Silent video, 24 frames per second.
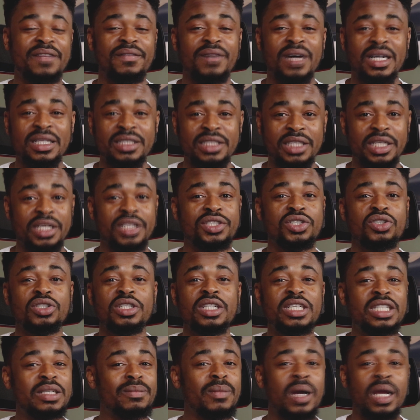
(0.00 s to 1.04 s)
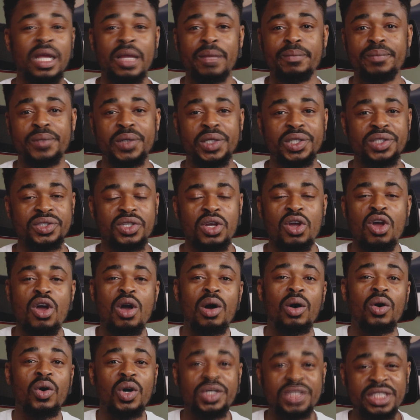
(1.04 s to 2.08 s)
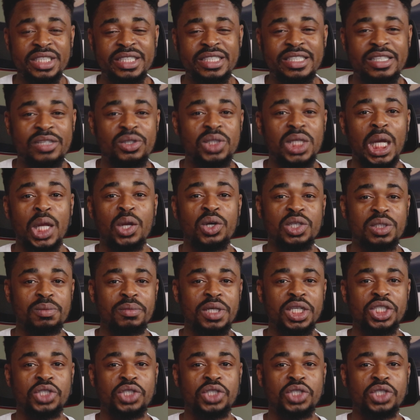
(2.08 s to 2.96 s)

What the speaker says: advantage in the marketplace. All these skills I just